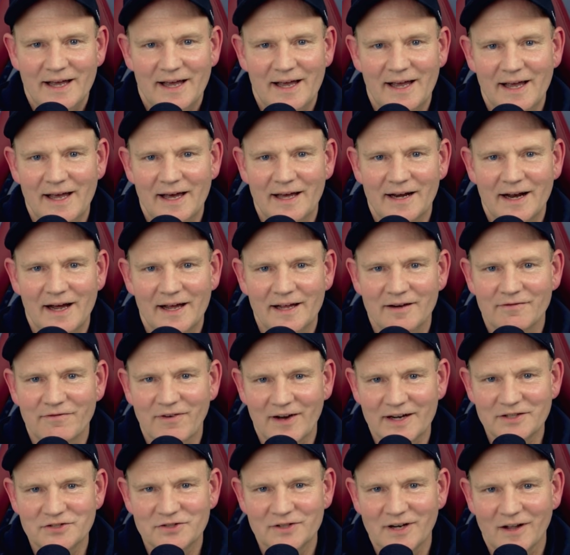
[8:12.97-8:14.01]
And I
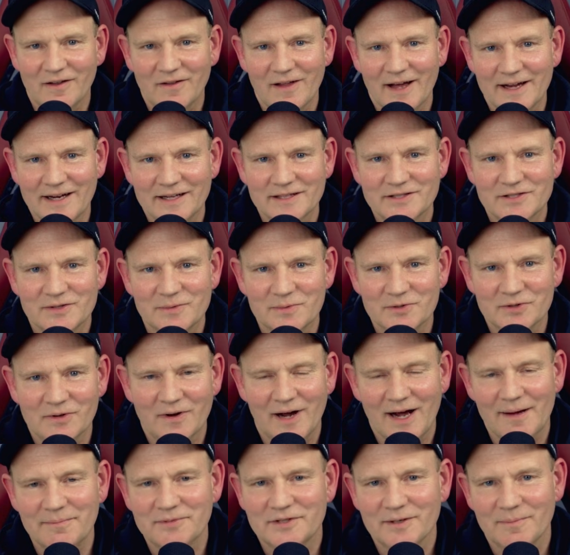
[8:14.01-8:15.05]
invite you to like and
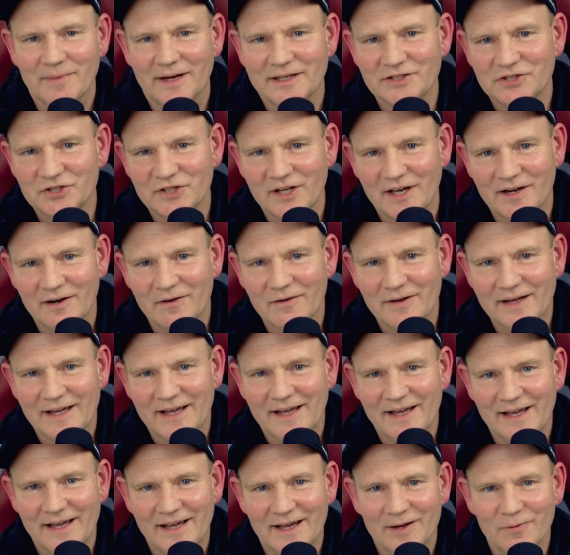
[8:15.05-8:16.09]
subscribe to my channel
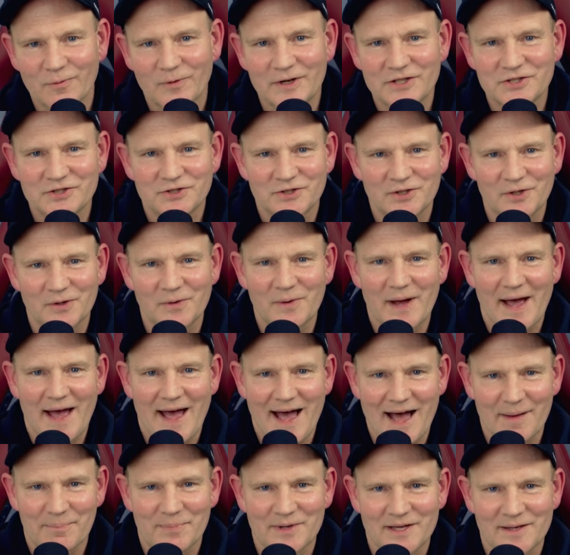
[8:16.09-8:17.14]
and wish you
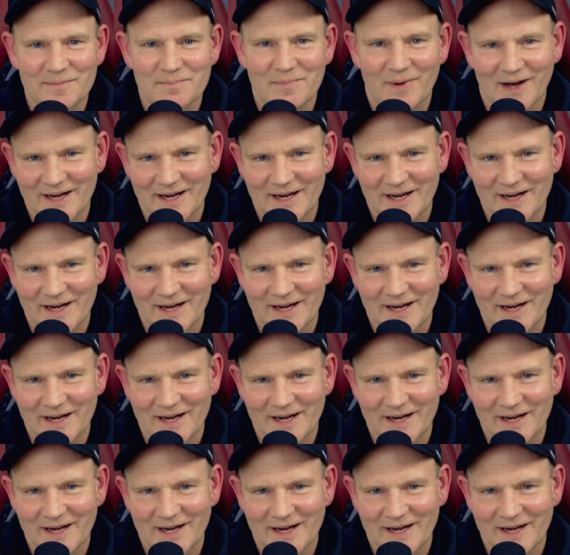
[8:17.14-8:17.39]
happy